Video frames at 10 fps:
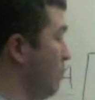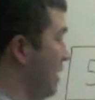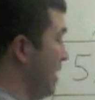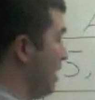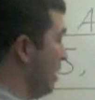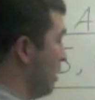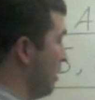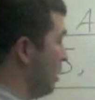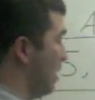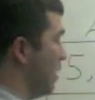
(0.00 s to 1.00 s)
B,
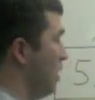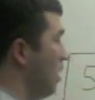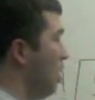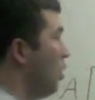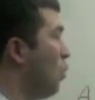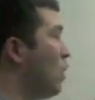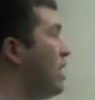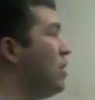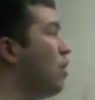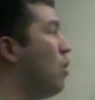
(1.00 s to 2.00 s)

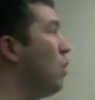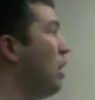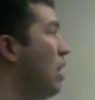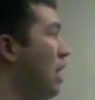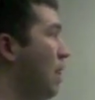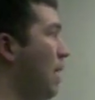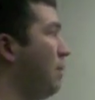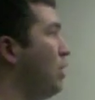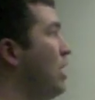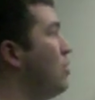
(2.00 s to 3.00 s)
we know
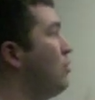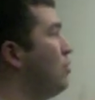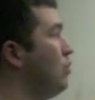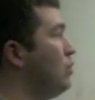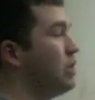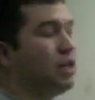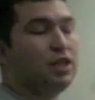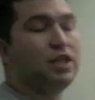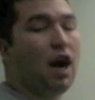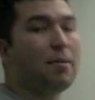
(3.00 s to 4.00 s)
that player 2's
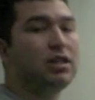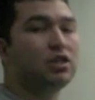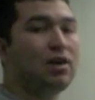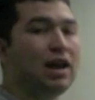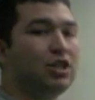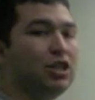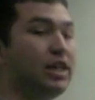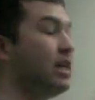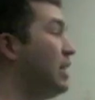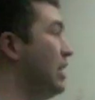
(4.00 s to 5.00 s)
dominant
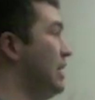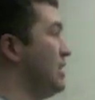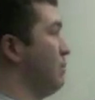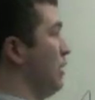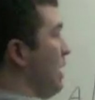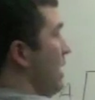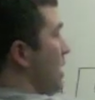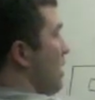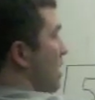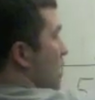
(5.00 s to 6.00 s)
strategy is to play
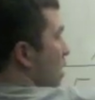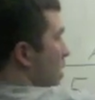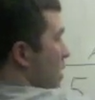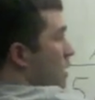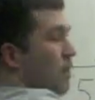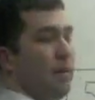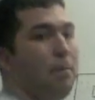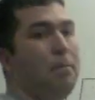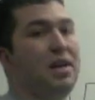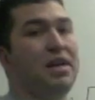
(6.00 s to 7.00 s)

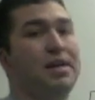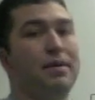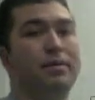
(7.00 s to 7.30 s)
B.